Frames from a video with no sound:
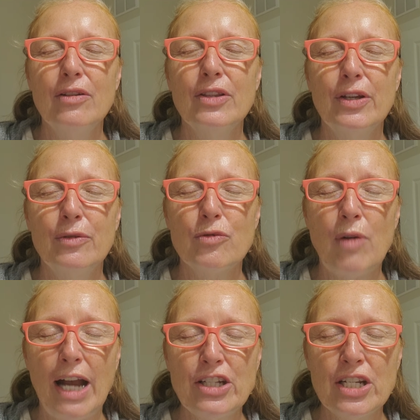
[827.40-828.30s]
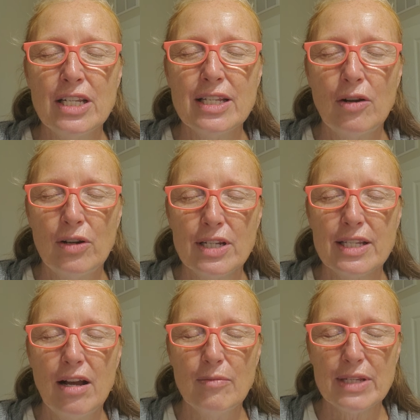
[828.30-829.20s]
The righteous are a
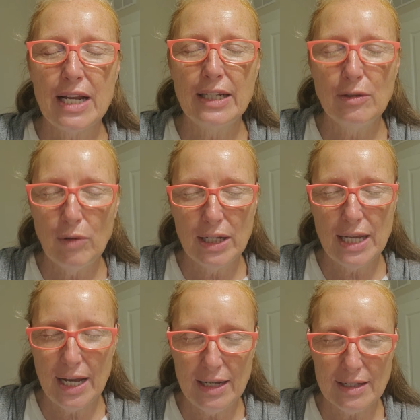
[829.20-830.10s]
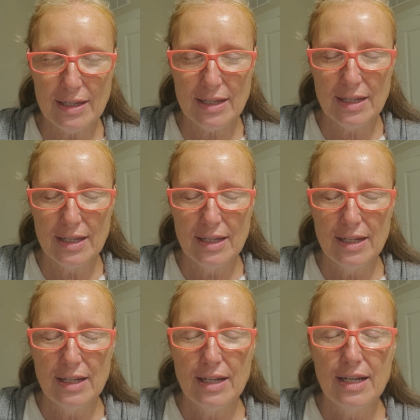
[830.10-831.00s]
Psalms 91 house.
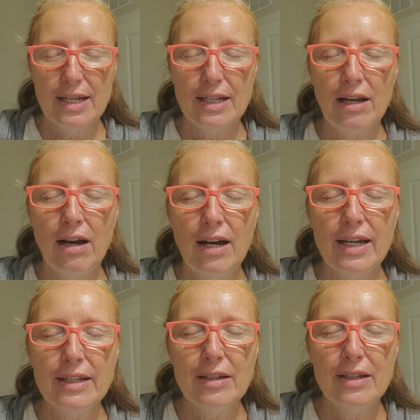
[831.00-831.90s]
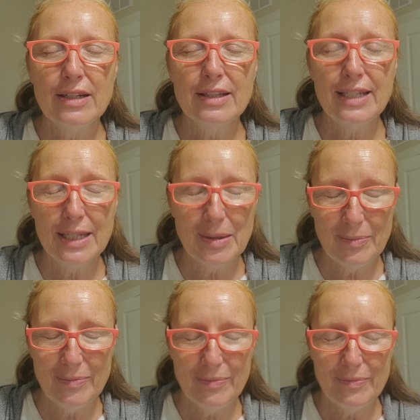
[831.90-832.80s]
God, get
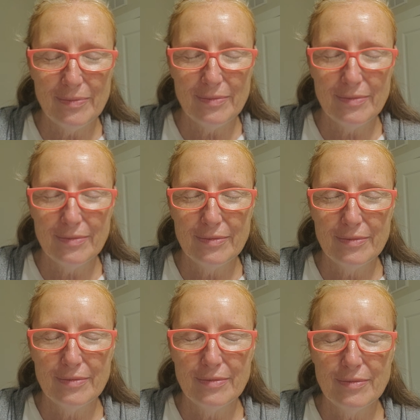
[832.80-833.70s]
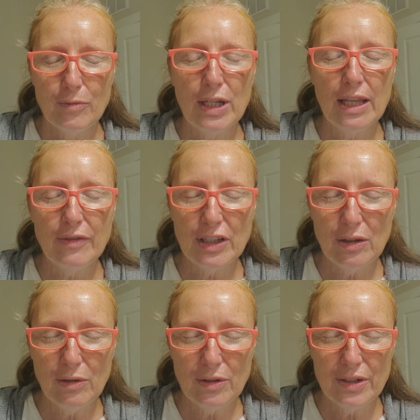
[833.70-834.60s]
them. We love you,
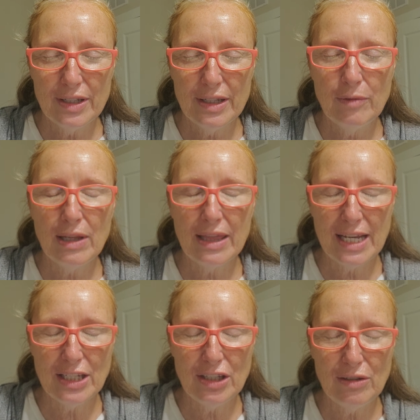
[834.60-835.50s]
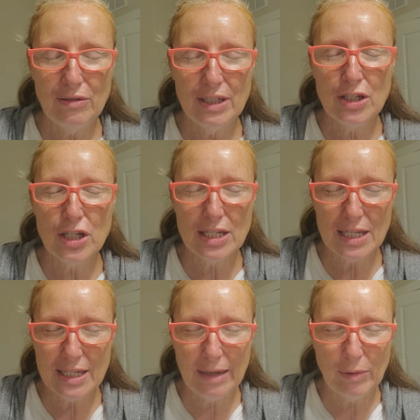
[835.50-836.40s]
Lord, and we thank you. In
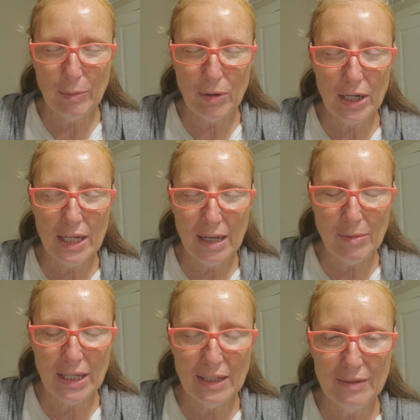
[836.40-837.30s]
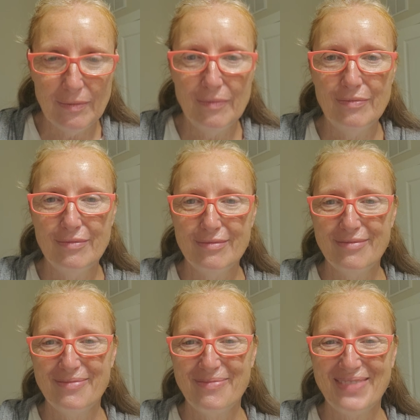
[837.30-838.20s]
Jesus' name we pray. Amen.
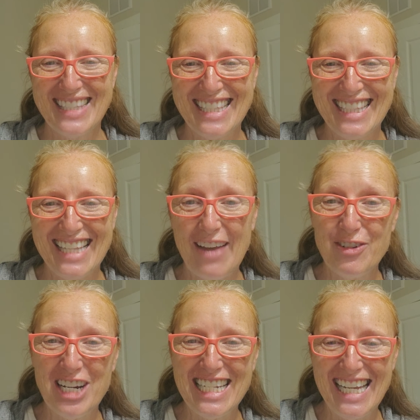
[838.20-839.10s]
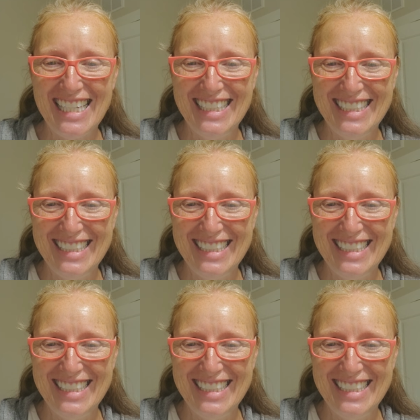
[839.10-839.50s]
Have a great day.